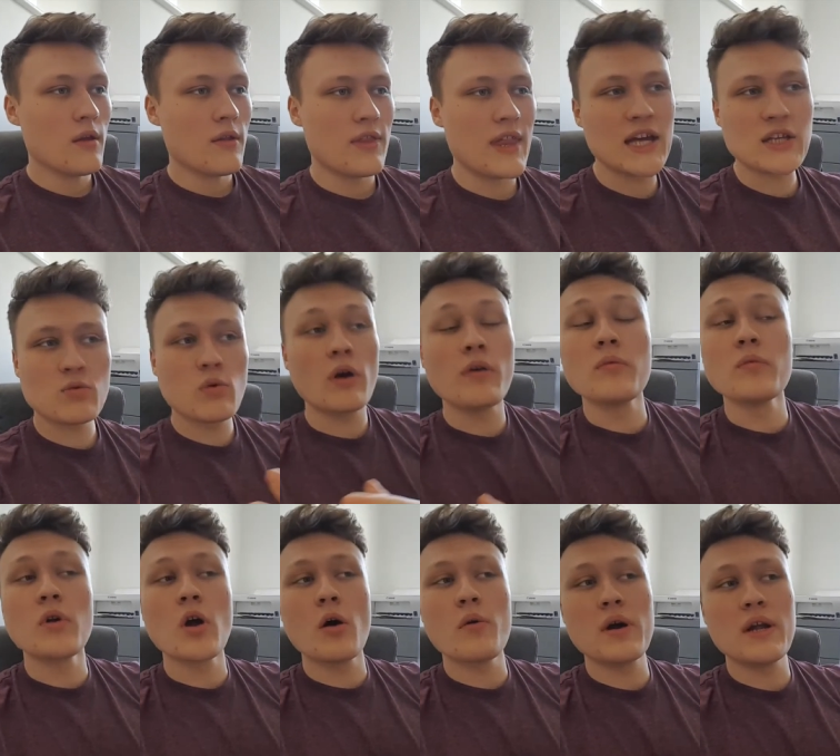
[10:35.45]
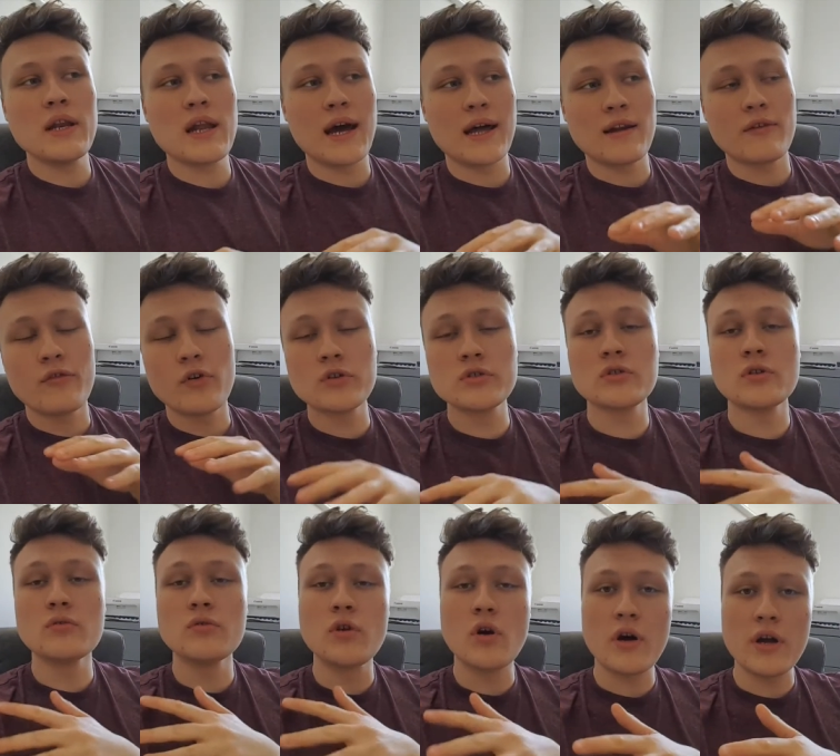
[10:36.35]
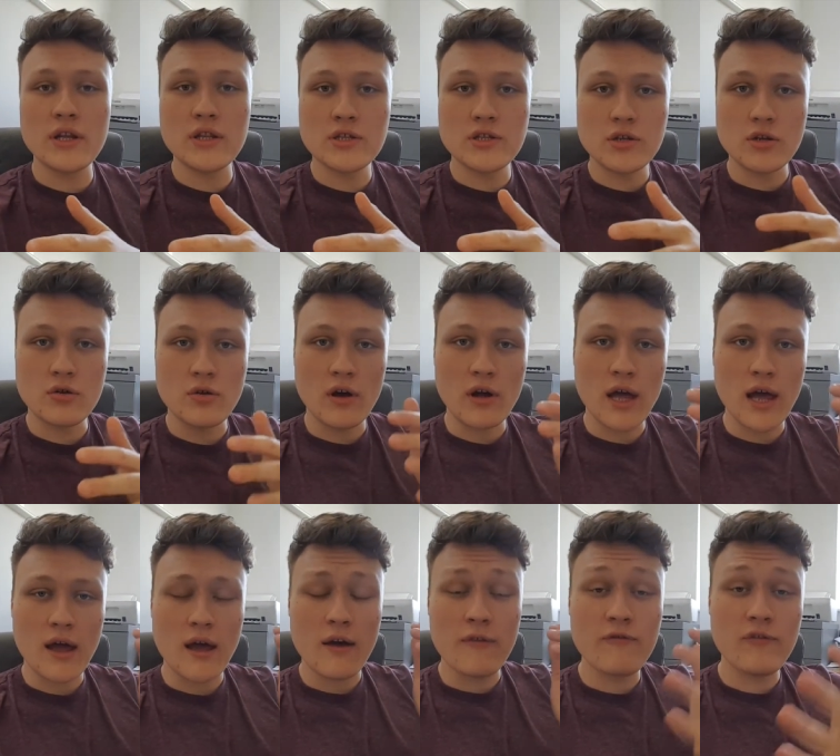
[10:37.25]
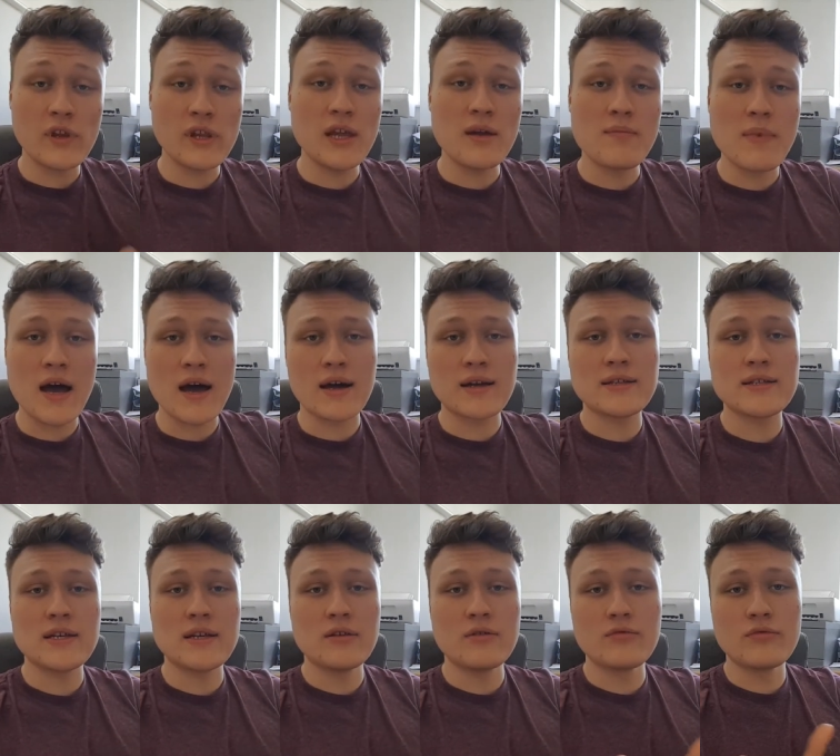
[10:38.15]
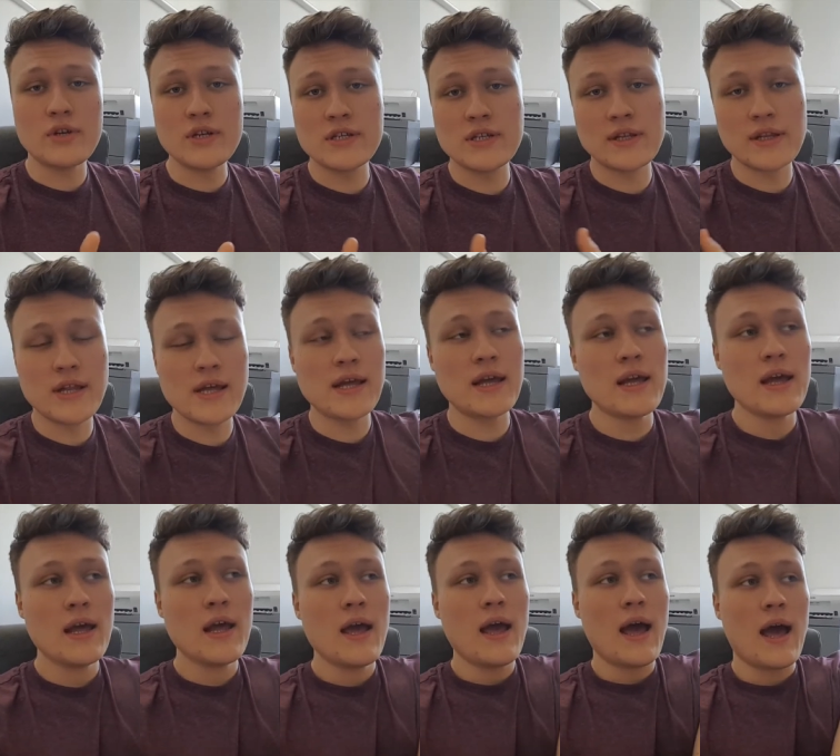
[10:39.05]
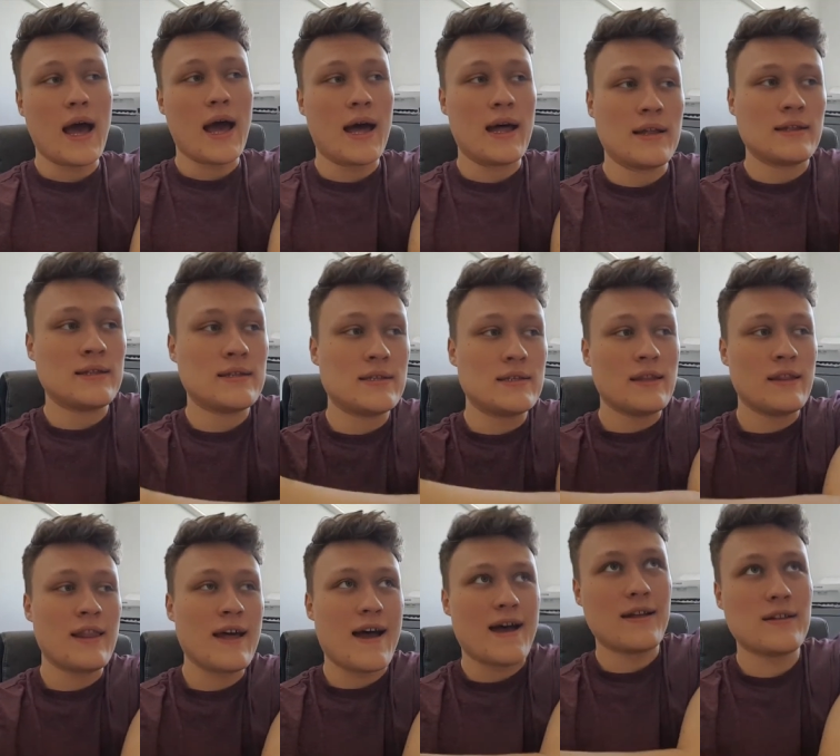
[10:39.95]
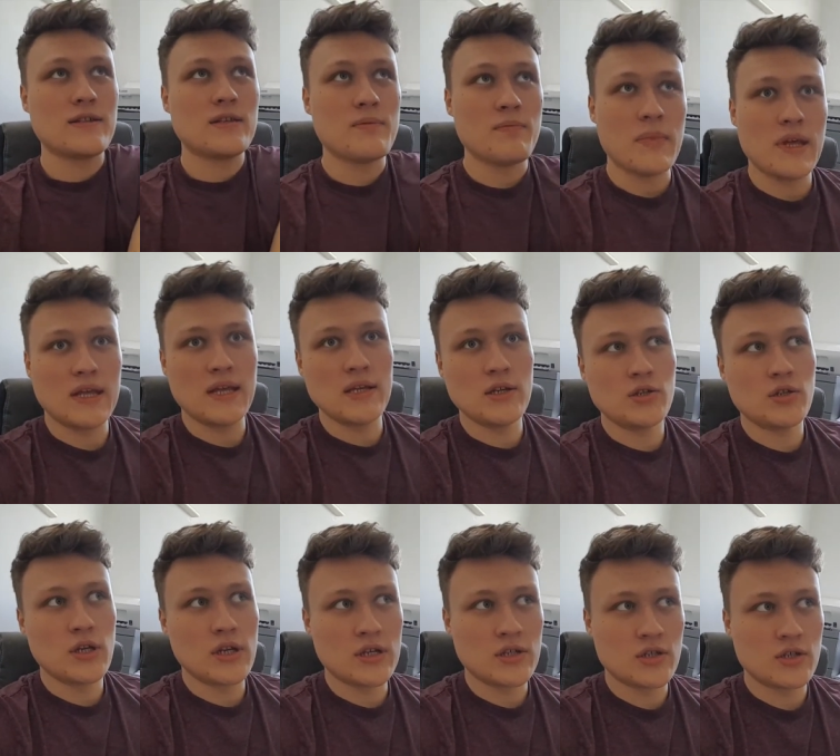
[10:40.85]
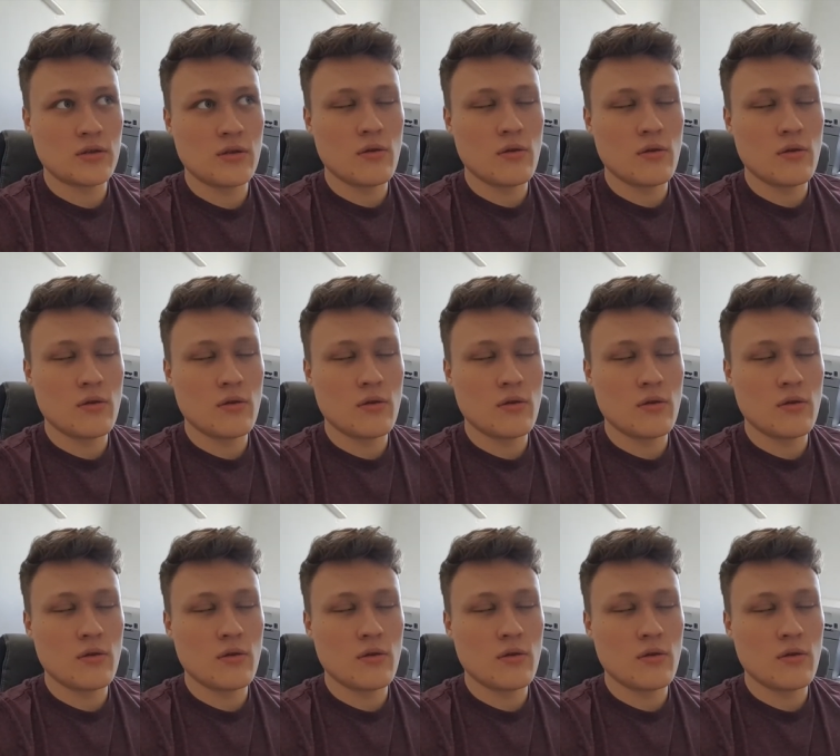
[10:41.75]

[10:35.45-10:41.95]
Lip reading: that's where I'm going, and I've also got into affiliate marketing recently, and that to me